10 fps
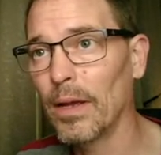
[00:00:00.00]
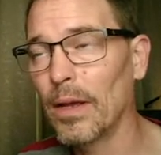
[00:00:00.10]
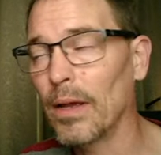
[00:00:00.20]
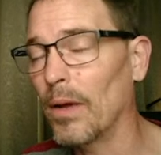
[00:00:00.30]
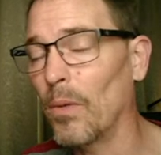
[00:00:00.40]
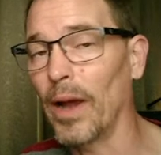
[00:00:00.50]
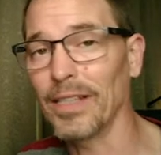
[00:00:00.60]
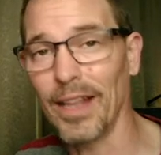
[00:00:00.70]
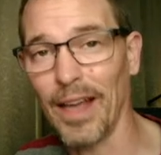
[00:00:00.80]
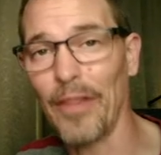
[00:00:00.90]
whereas
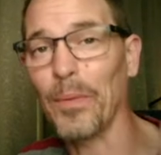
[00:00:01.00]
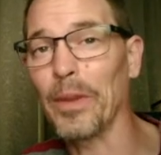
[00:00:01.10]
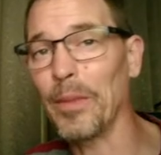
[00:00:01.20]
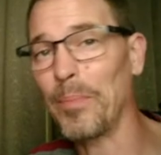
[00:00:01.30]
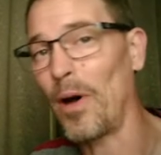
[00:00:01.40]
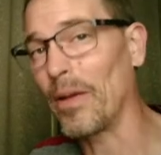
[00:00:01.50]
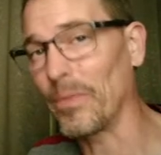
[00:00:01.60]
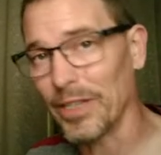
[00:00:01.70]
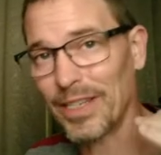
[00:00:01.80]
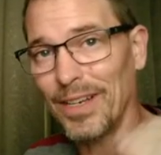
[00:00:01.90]
in the other one the pawn
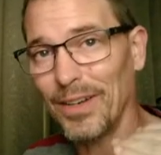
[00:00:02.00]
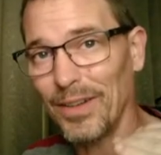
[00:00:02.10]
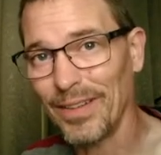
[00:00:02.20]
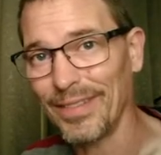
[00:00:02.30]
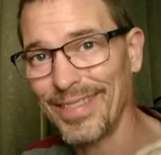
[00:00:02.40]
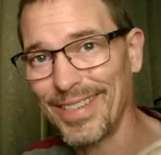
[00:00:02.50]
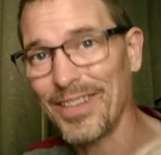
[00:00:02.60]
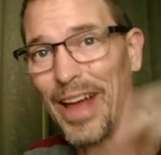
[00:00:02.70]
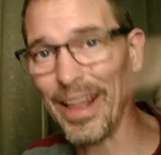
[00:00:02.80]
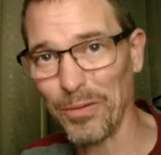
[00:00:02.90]
was still still
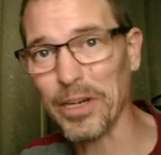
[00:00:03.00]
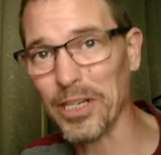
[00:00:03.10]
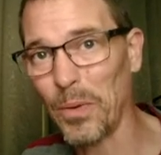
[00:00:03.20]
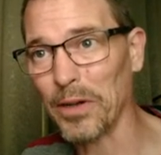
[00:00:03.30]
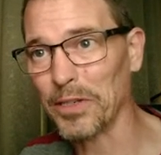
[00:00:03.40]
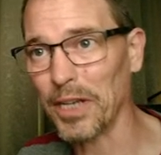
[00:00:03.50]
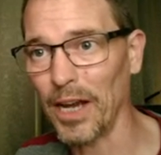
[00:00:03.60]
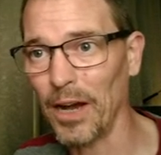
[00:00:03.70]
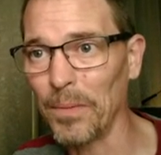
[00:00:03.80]
had three squares to go.